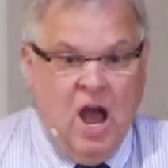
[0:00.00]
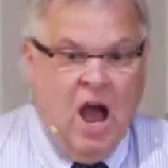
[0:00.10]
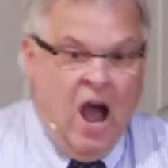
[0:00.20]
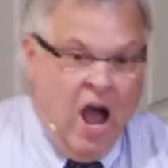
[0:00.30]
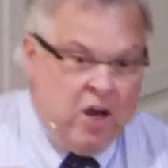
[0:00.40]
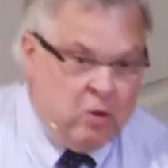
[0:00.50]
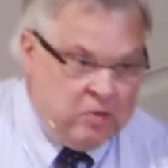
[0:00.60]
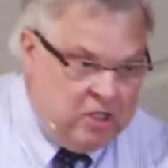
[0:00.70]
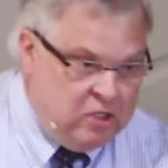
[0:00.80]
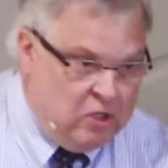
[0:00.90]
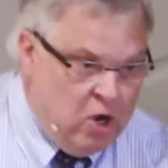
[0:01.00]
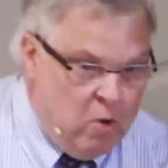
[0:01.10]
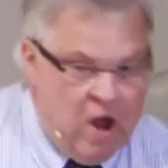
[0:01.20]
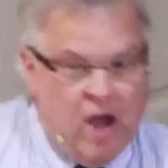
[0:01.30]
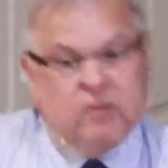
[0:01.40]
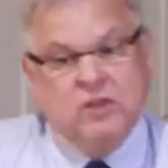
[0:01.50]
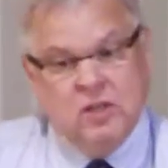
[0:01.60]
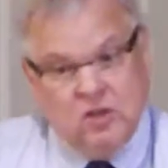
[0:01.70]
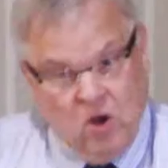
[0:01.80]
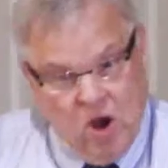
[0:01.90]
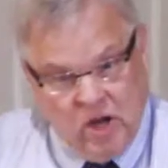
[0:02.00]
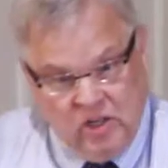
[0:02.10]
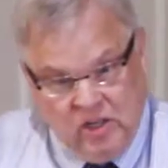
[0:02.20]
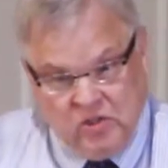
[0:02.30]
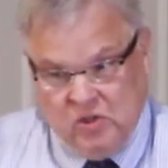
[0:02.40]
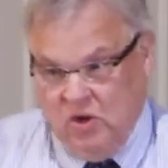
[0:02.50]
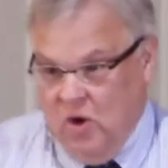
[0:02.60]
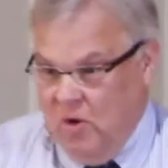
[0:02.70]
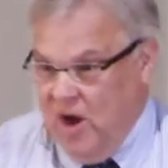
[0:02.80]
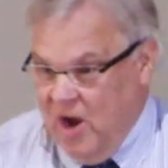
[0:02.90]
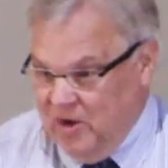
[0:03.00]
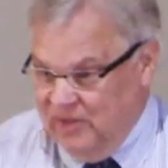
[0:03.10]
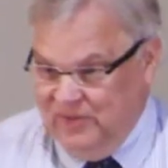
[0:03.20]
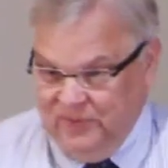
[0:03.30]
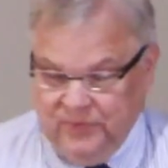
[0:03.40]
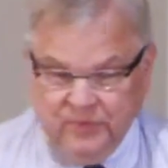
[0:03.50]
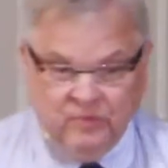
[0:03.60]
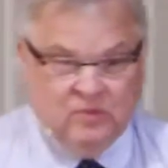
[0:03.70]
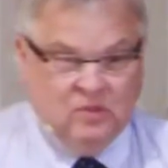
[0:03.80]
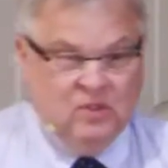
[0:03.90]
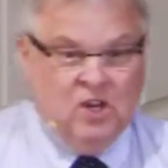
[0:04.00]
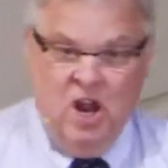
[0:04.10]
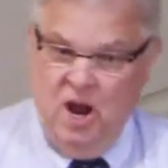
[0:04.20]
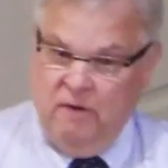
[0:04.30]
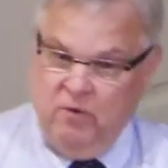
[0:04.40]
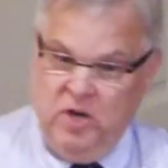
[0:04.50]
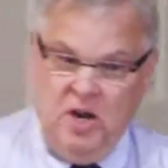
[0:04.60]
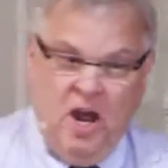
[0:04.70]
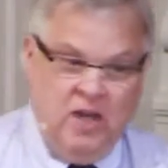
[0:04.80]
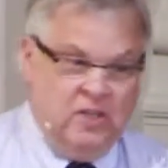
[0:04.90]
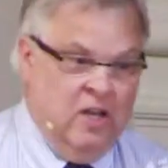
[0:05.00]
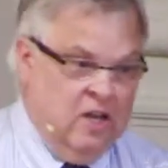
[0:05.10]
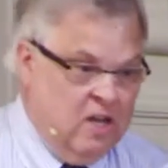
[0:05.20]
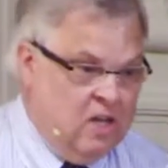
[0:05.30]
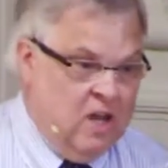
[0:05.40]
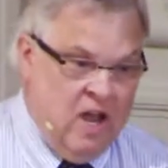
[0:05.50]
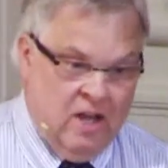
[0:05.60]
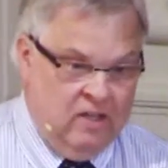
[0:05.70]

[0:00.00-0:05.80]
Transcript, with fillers: I don't need to go out, the dog needs to go out. Every night, 10 o'clock,